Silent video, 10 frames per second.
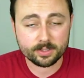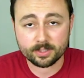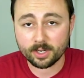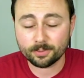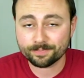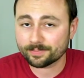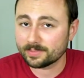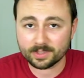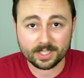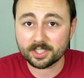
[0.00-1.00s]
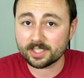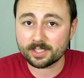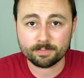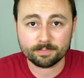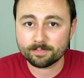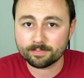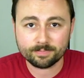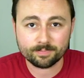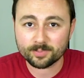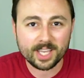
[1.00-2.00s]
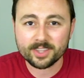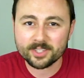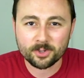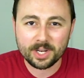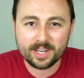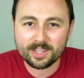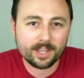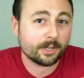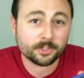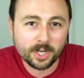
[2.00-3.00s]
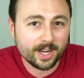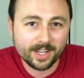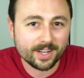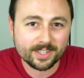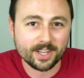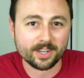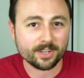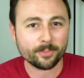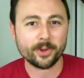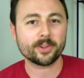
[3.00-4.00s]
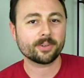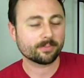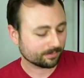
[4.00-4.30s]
So let's just get the screen in there and try to get excited about it.